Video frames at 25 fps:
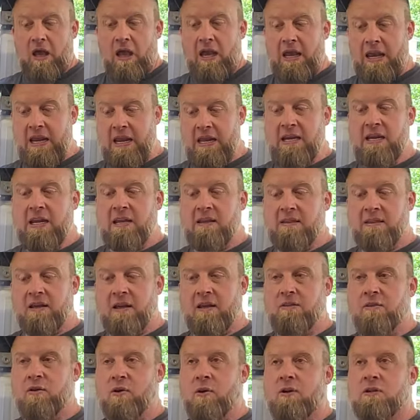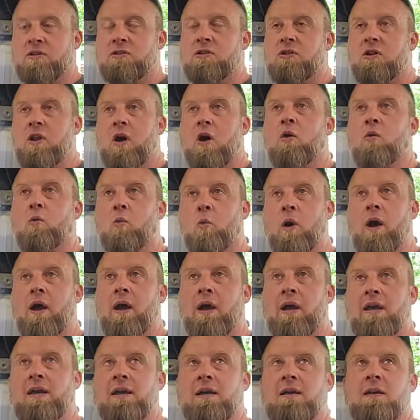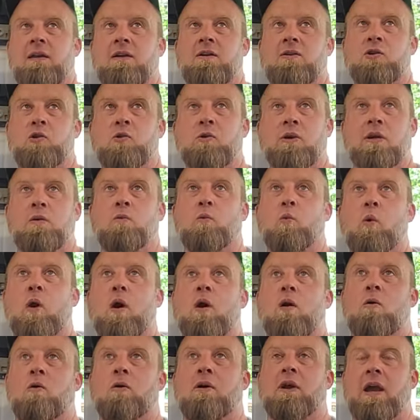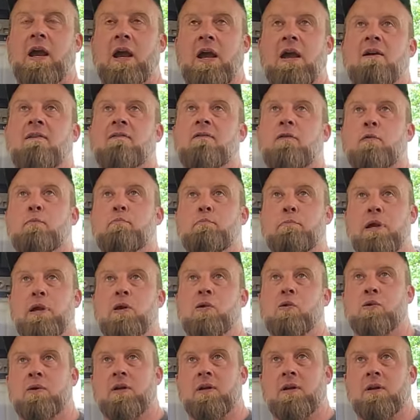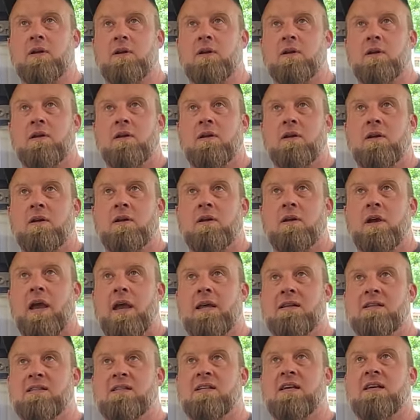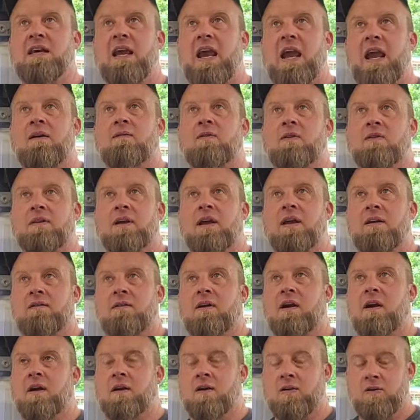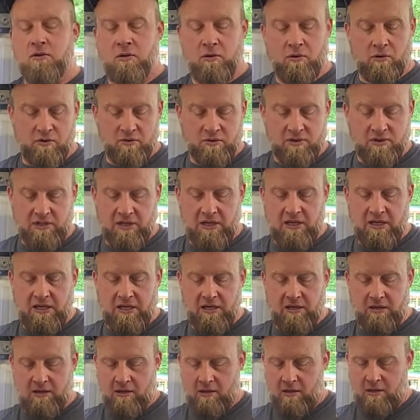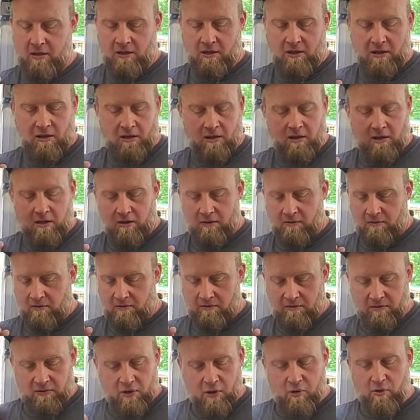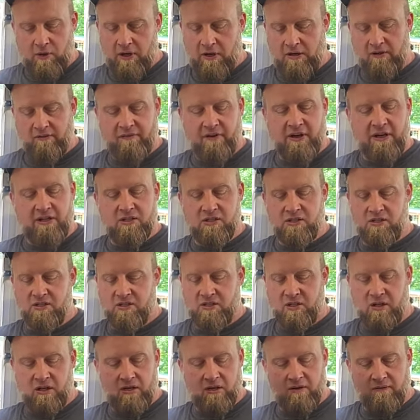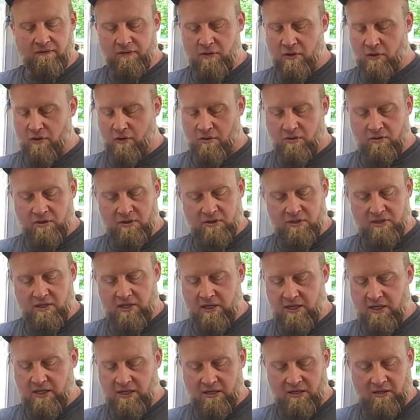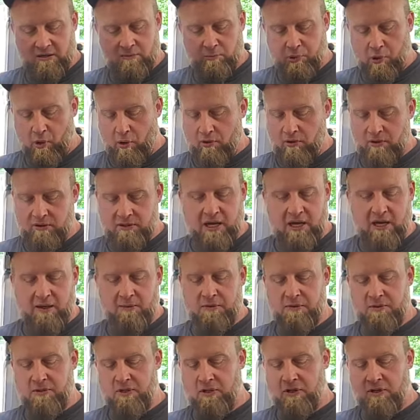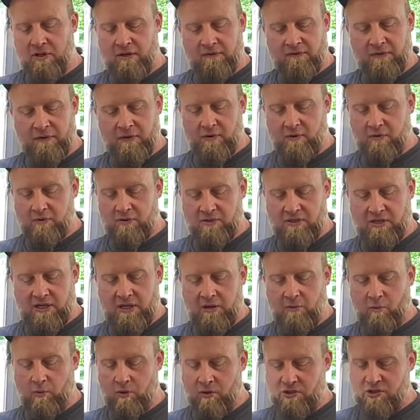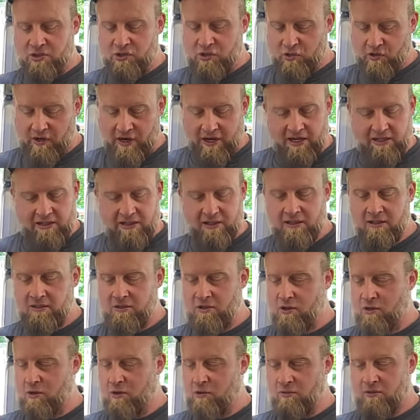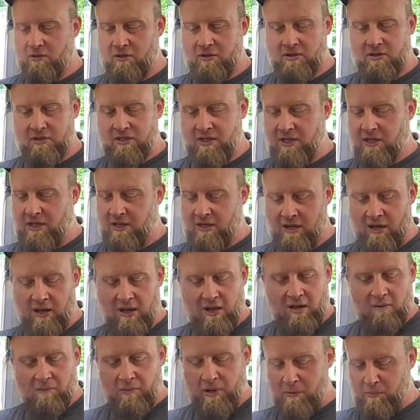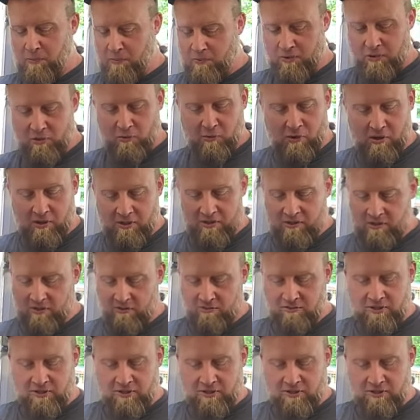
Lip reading: There is no way you can walk every building and see everything there. You're going to see new innovation stuff. You're going to see prototype stuff. You're going to see what's trending. You're going to see people you watch on